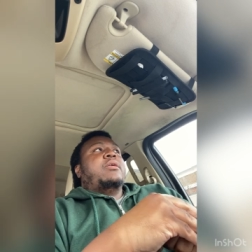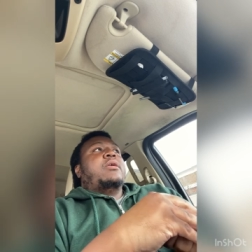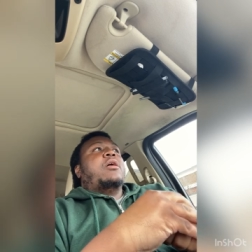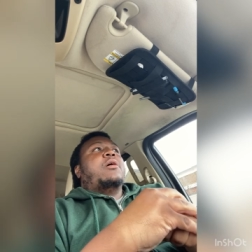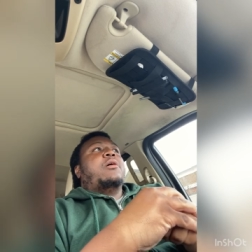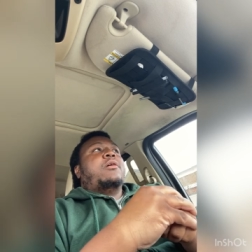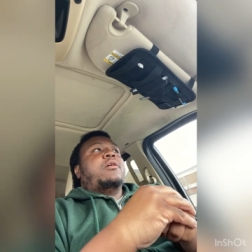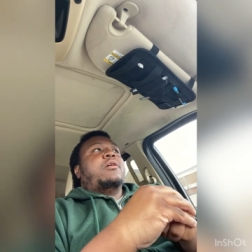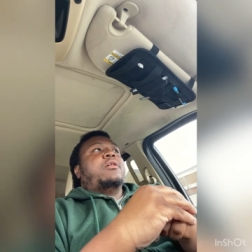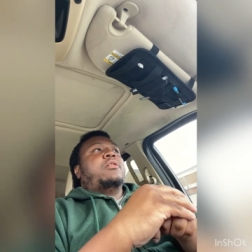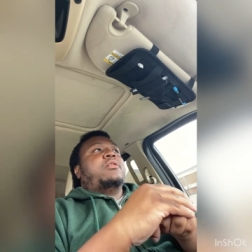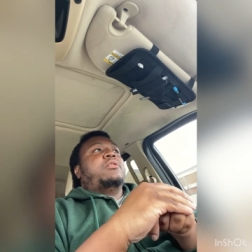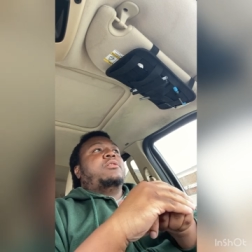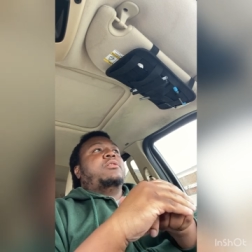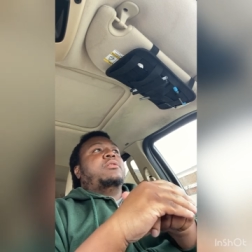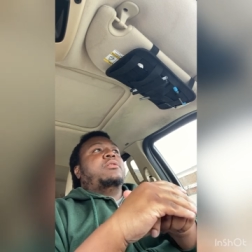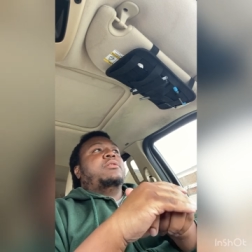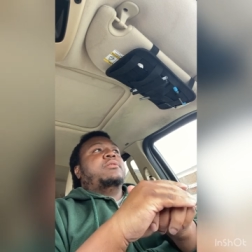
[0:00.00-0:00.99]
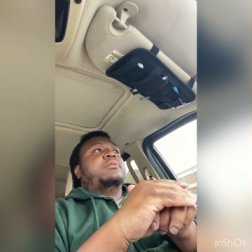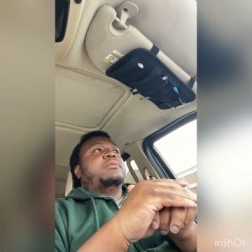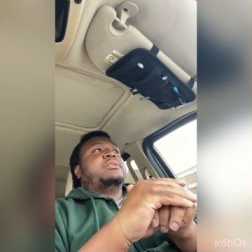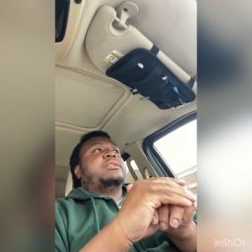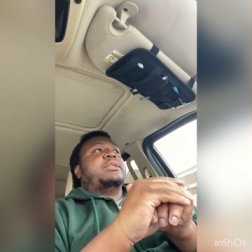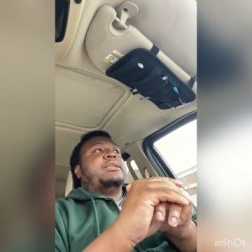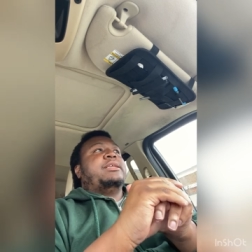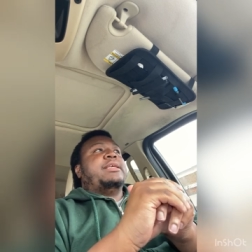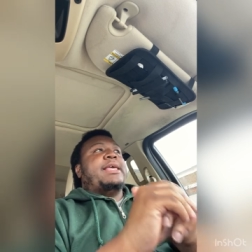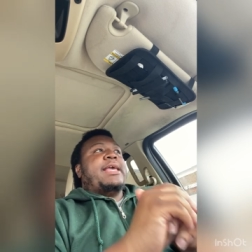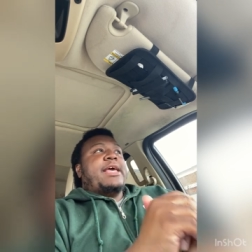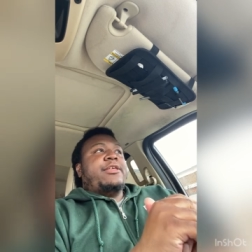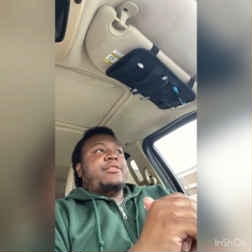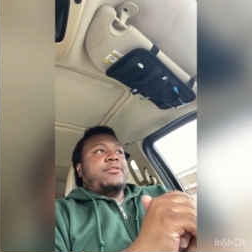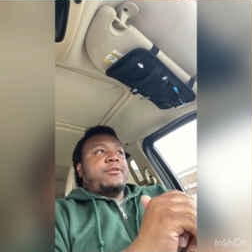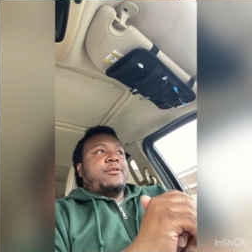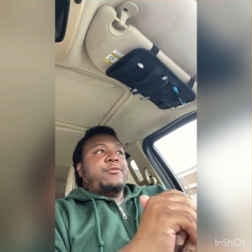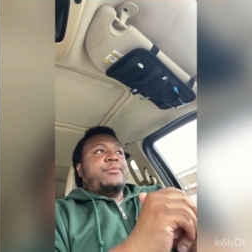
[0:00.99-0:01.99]
all
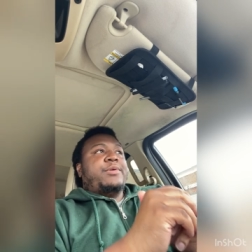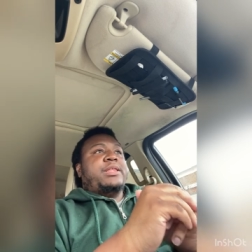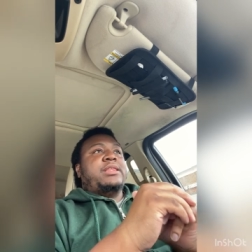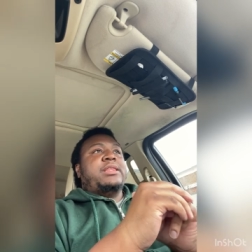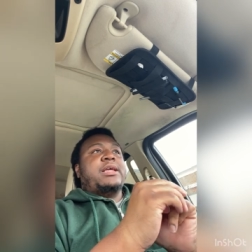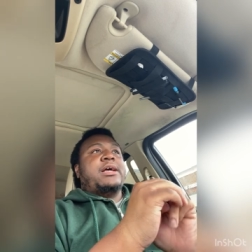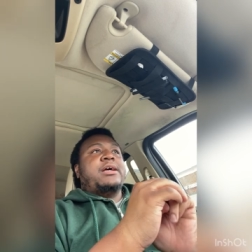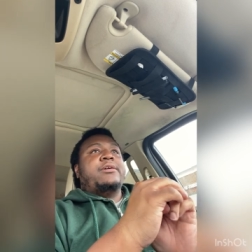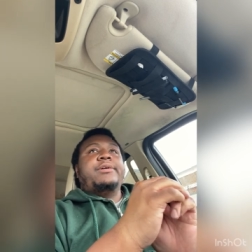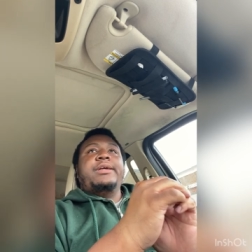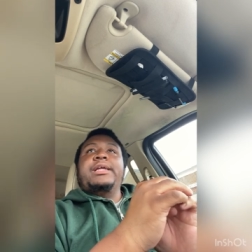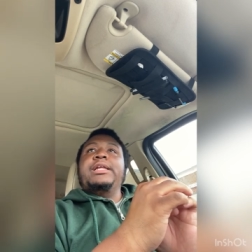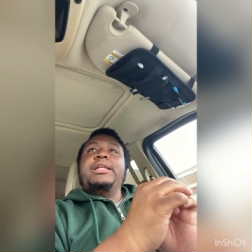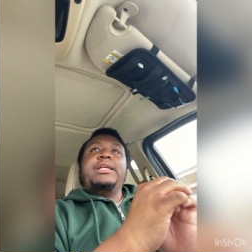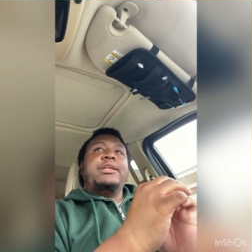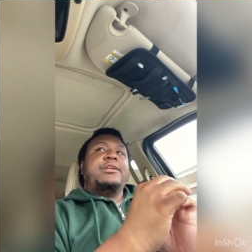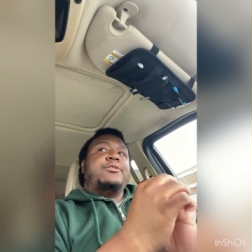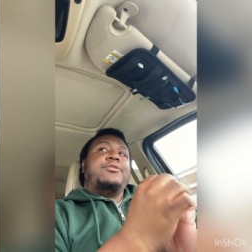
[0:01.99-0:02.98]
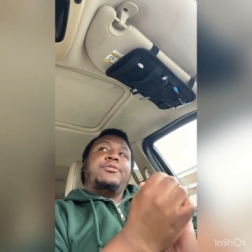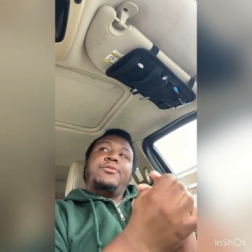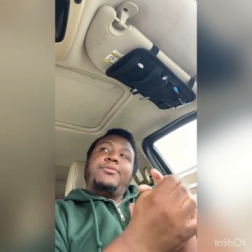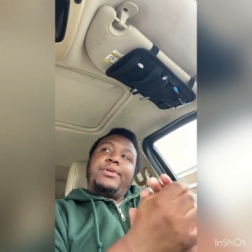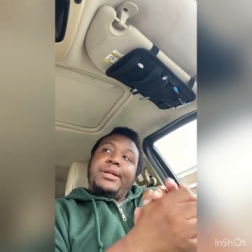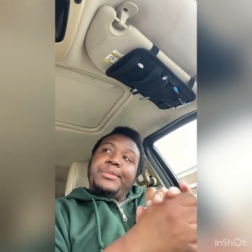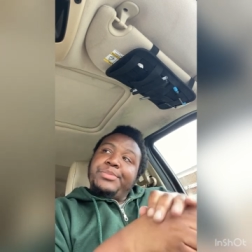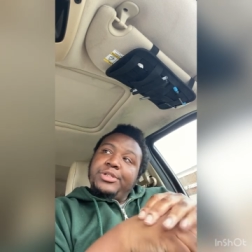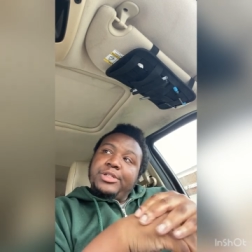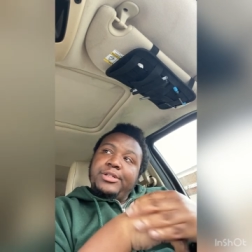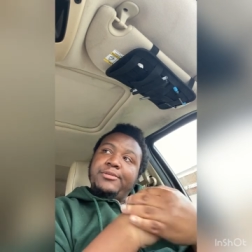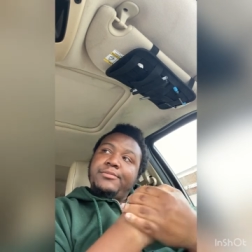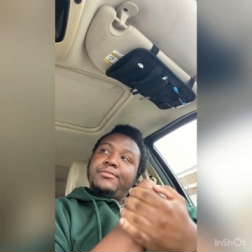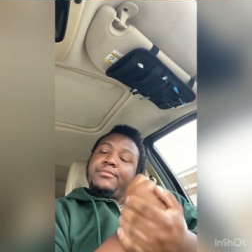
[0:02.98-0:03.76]
together without any interruption.